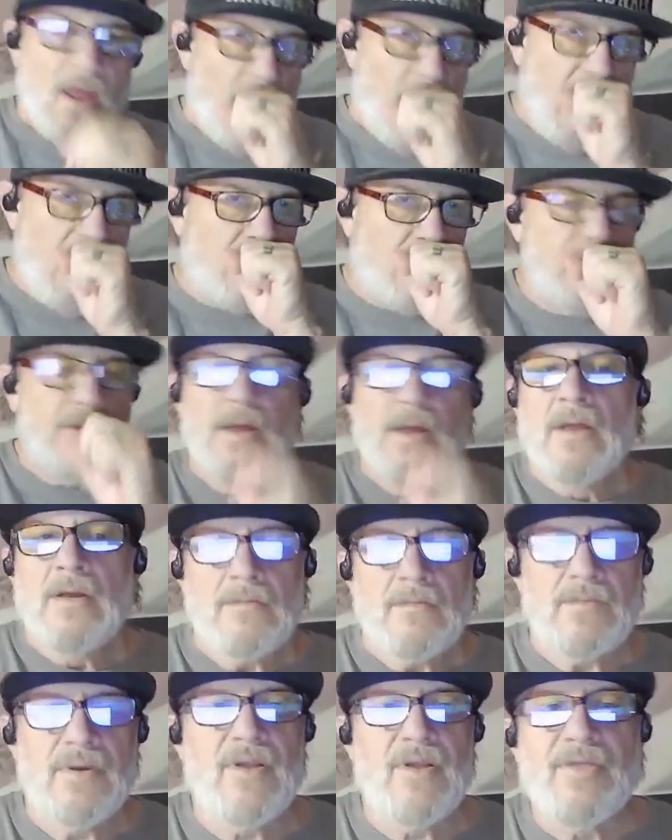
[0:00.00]

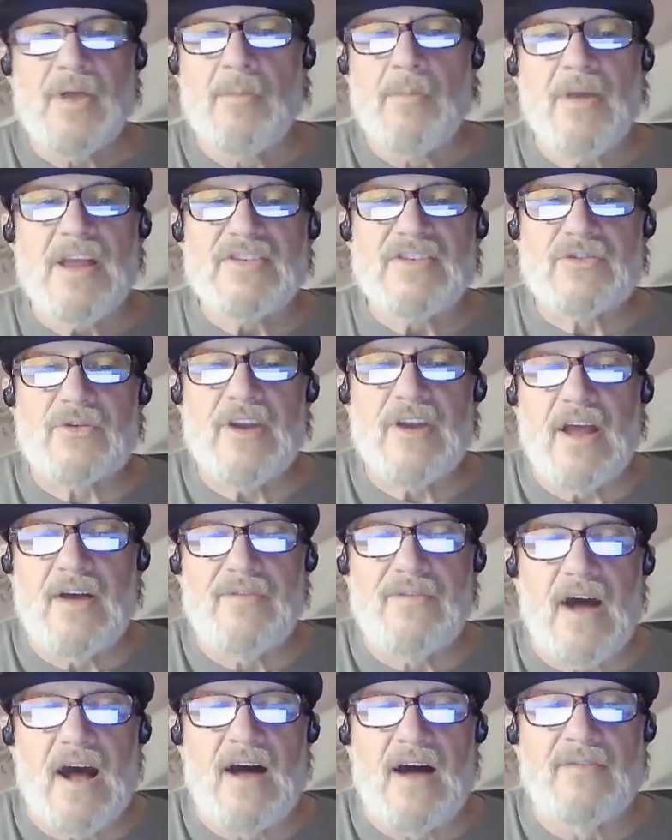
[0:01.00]
the mystery
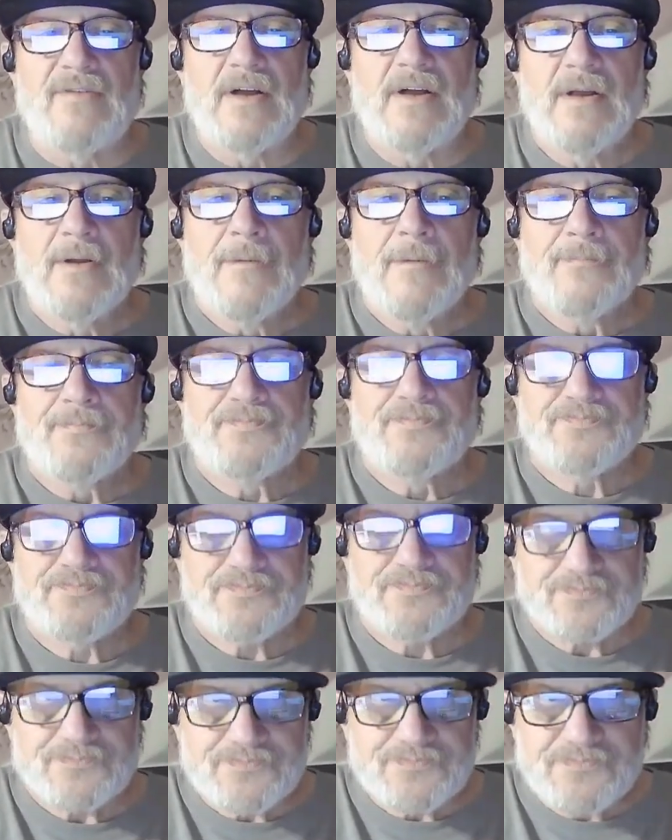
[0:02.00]
of, of
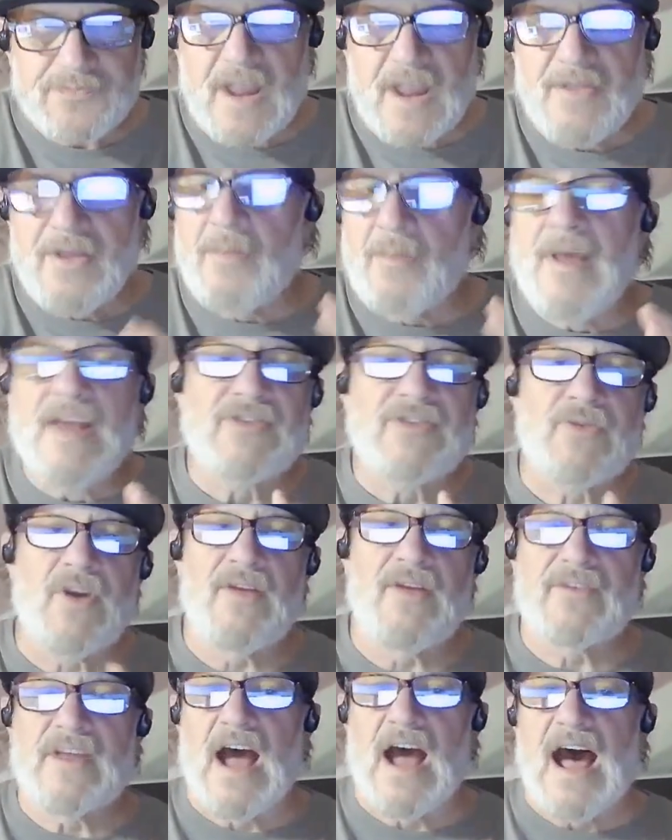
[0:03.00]
the mystery
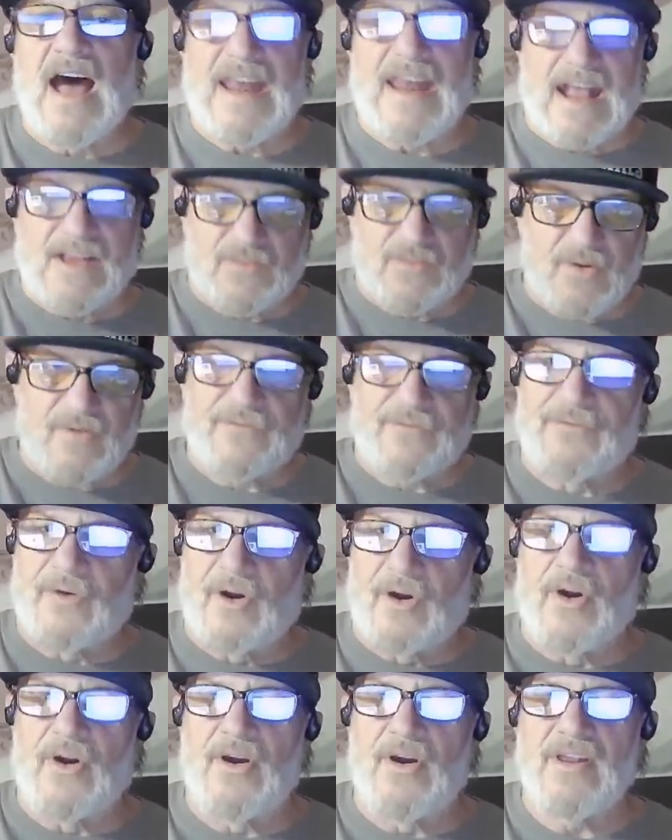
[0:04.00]
of God as
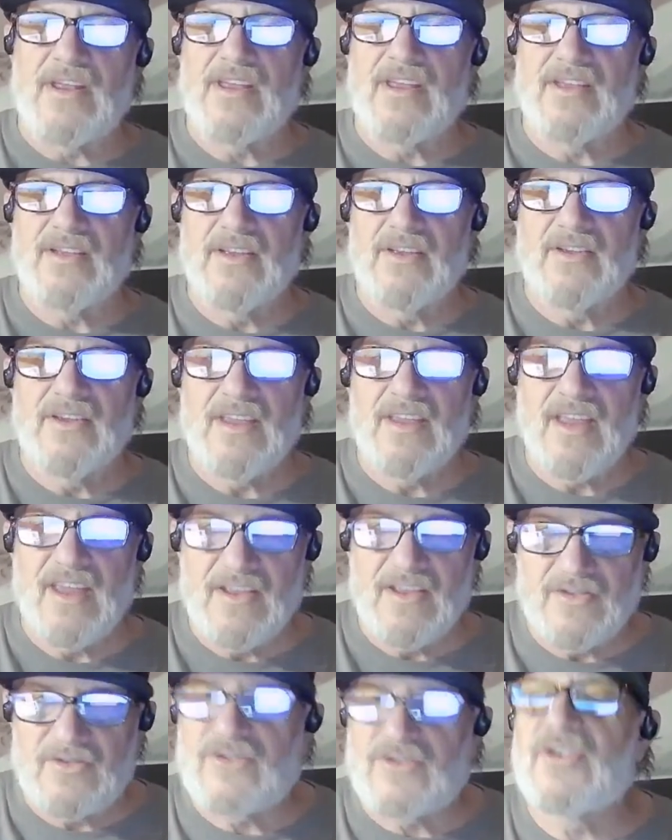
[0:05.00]
referred
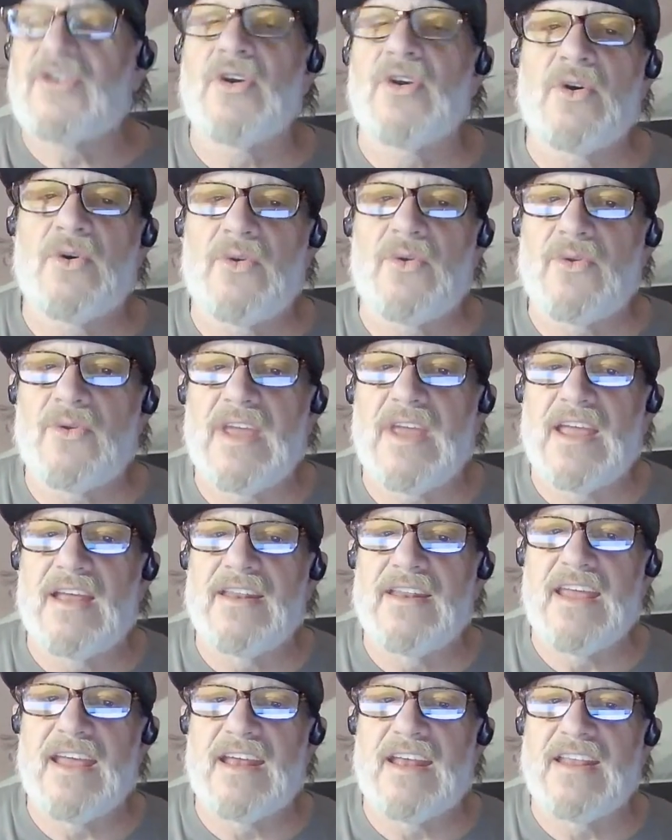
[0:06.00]
to
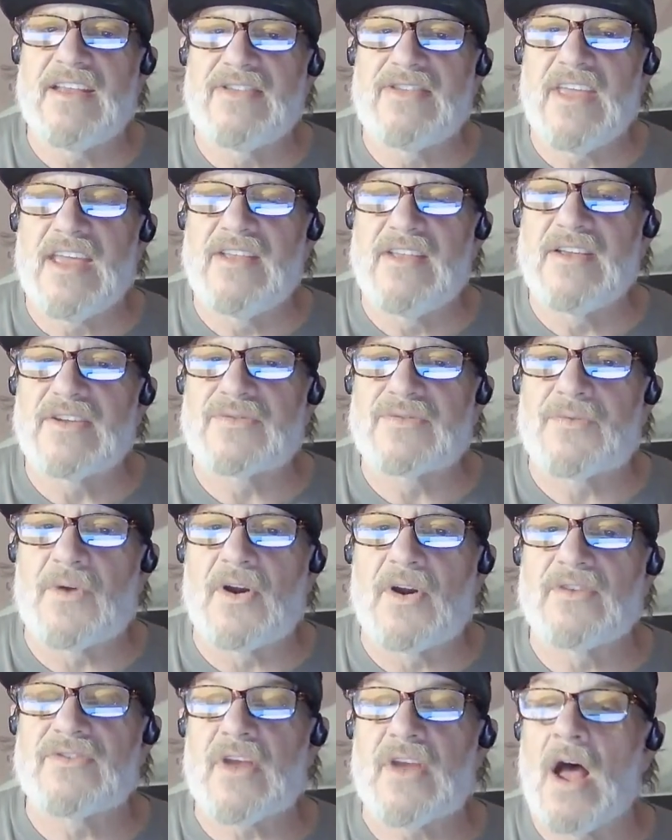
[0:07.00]
in, in, in this
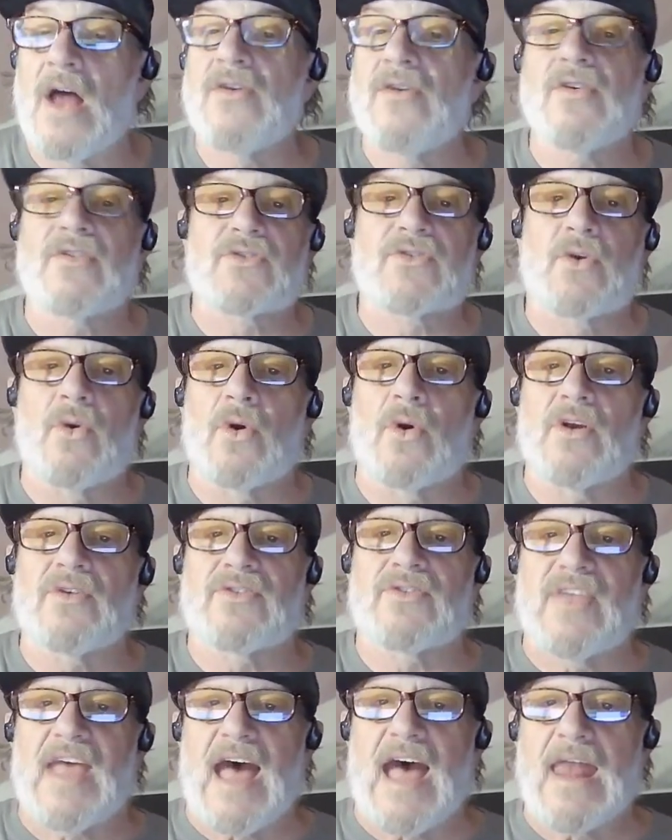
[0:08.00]
verse
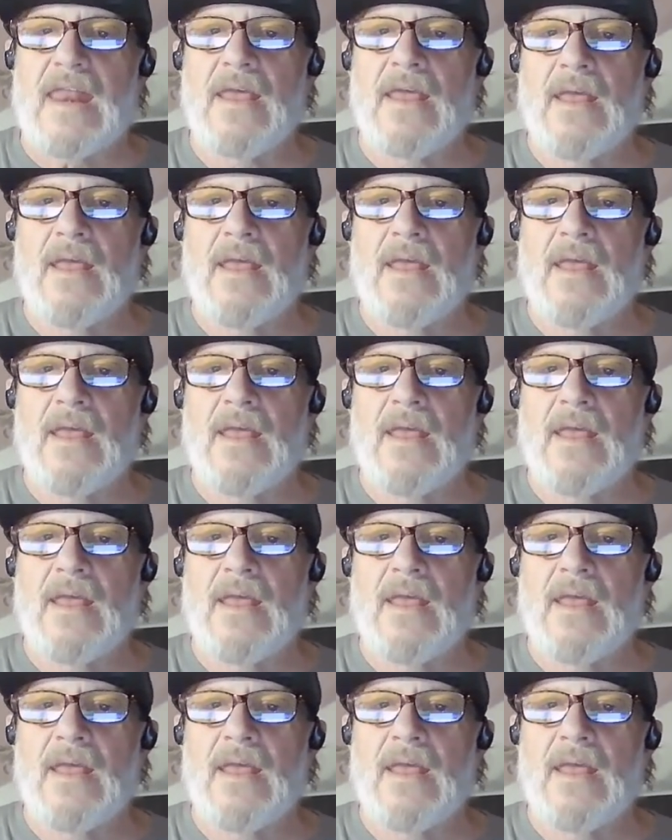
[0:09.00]
underscores that,